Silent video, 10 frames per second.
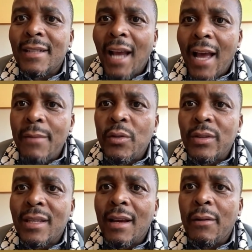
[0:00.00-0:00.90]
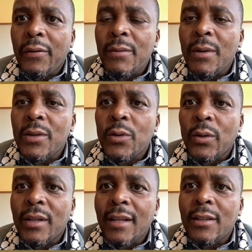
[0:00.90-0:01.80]
Time yourself and make
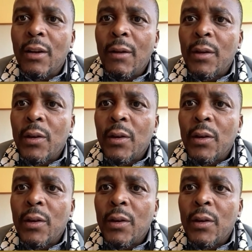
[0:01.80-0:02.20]
sure that